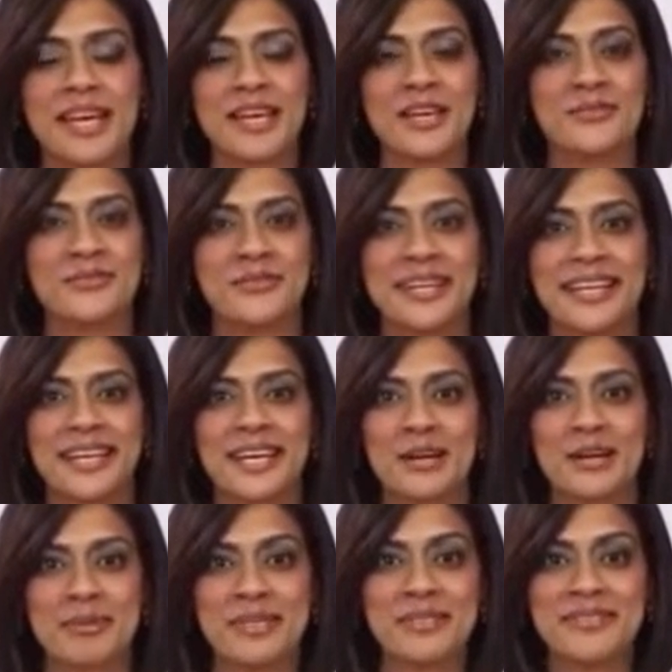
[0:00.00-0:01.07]
Are you feeling
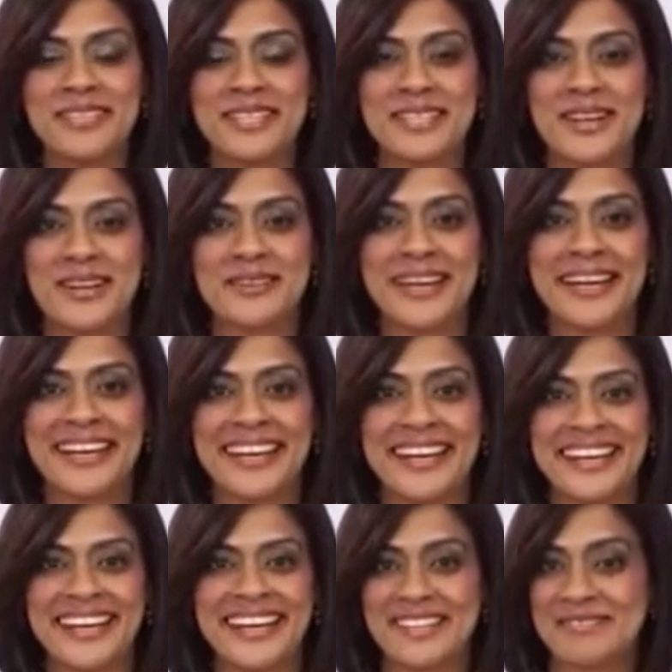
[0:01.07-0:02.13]
uplifted already?
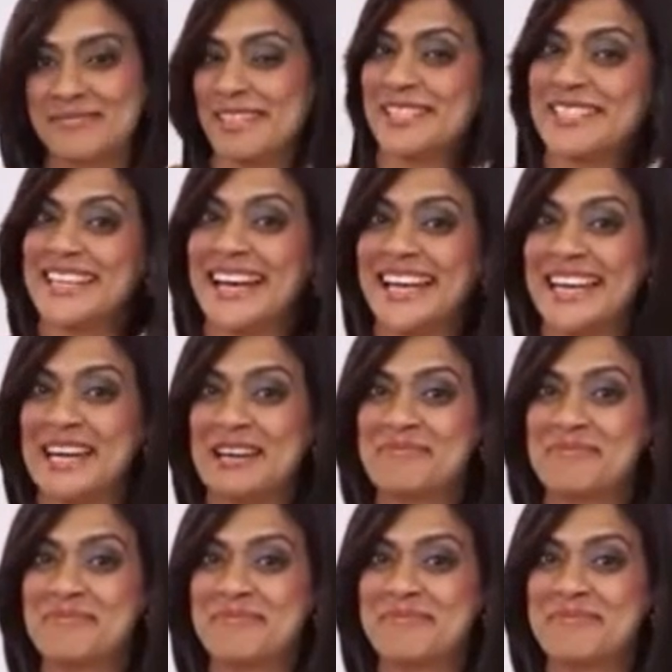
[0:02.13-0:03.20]
Because I am.